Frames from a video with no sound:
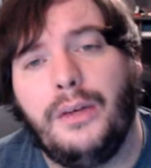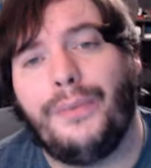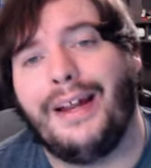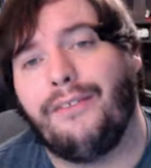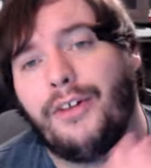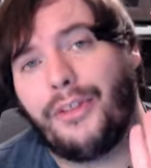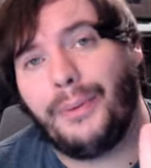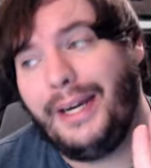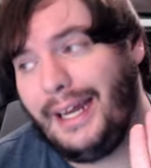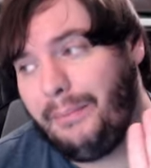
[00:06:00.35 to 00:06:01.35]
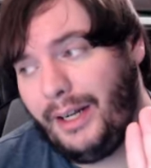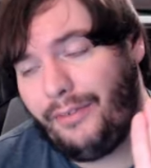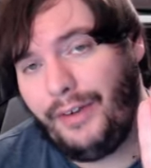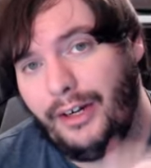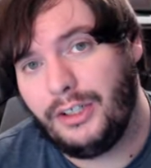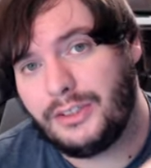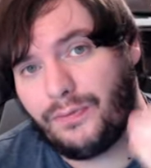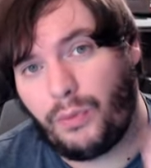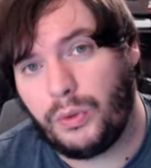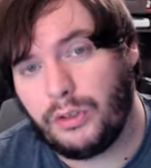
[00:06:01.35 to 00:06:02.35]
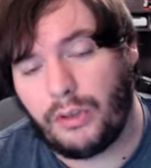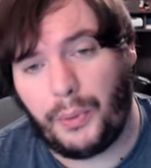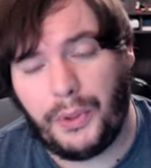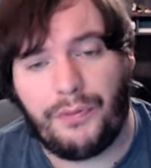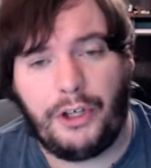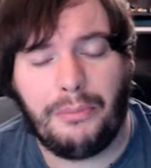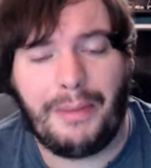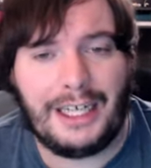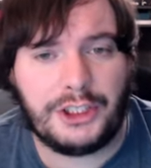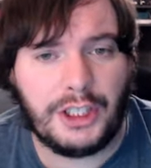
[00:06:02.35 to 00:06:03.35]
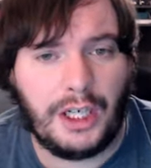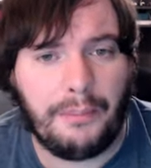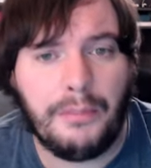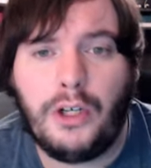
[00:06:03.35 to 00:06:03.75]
We have three Damping Spheres for the Lotus Field matchup.